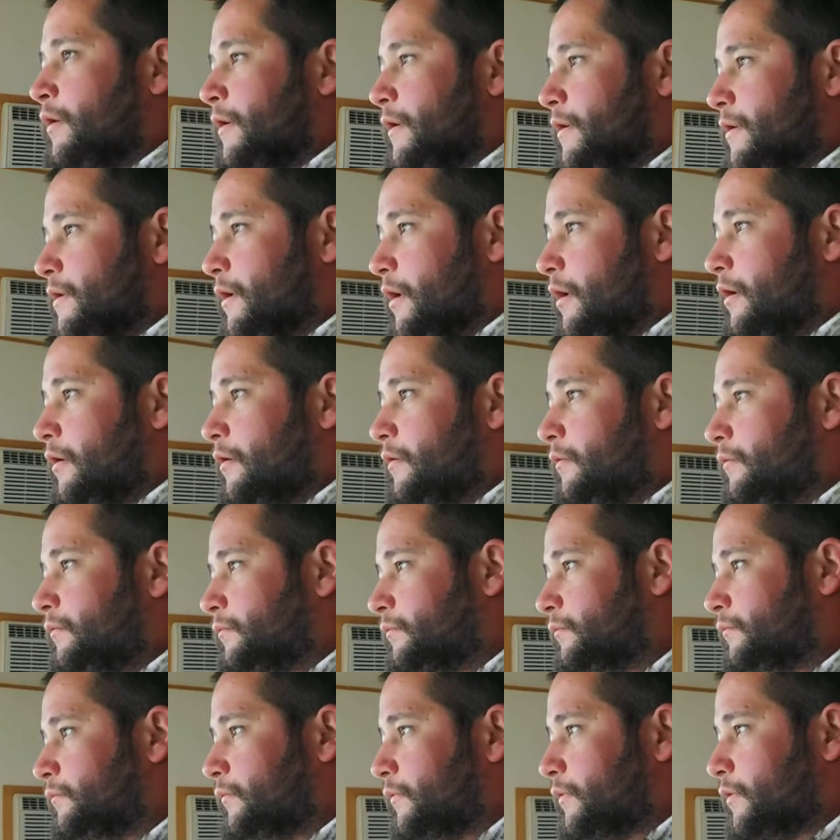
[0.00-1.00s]
So
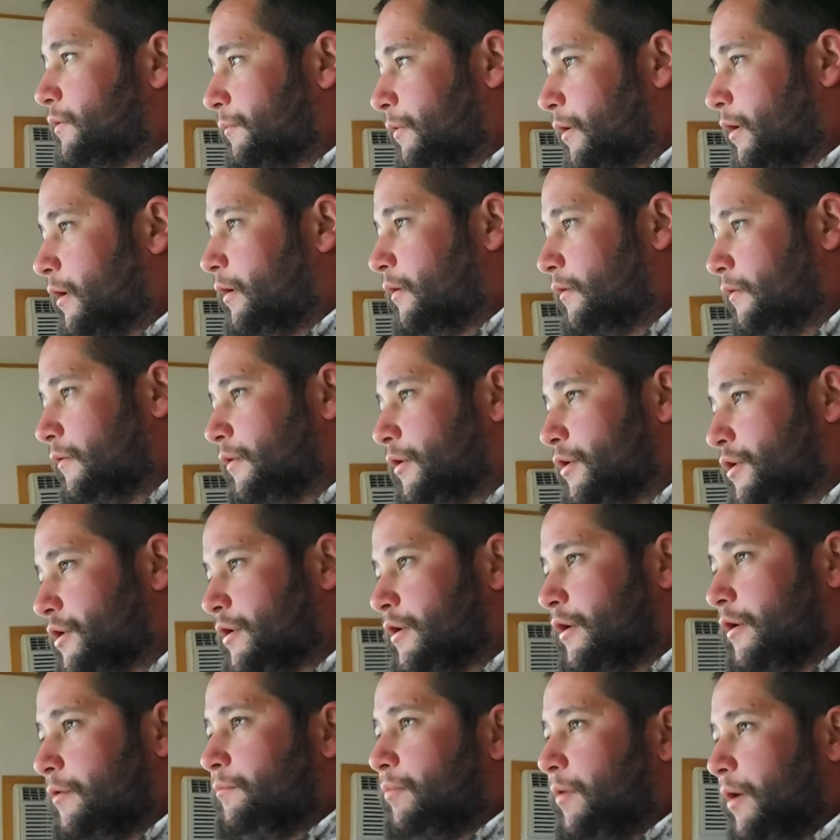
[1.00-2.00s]
tomorrow we're just
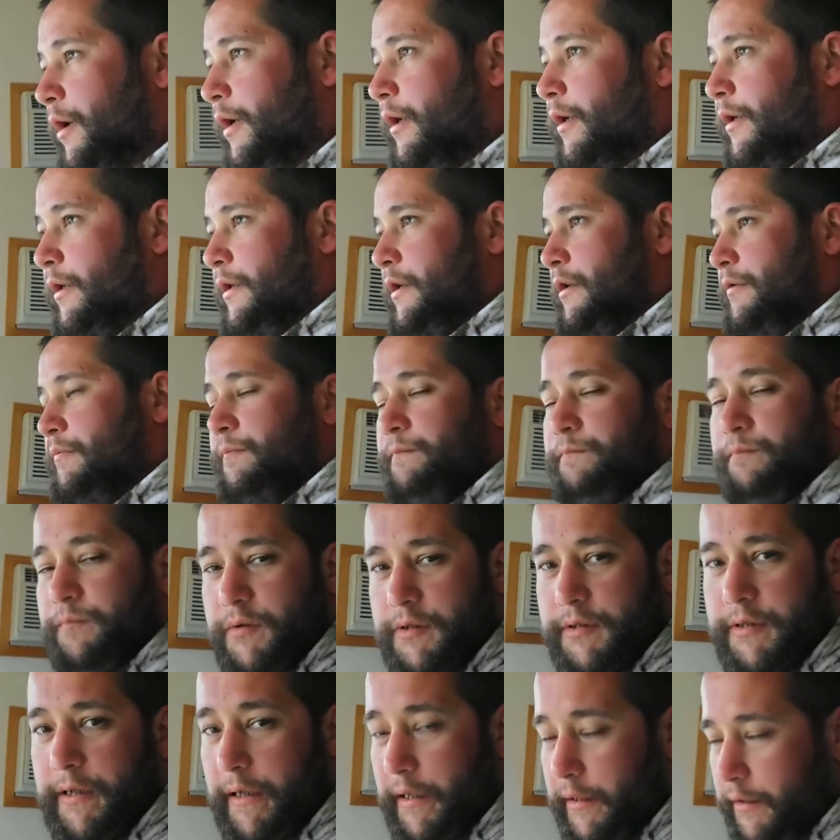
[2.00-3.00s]
gonna bring a uh,
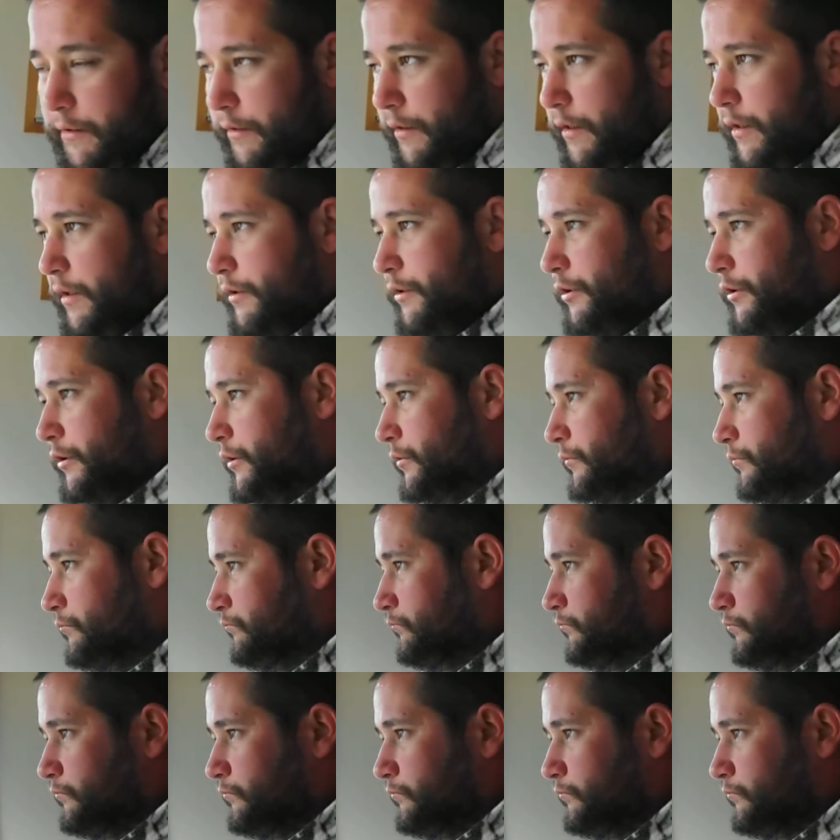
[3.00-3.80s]
sack lunch,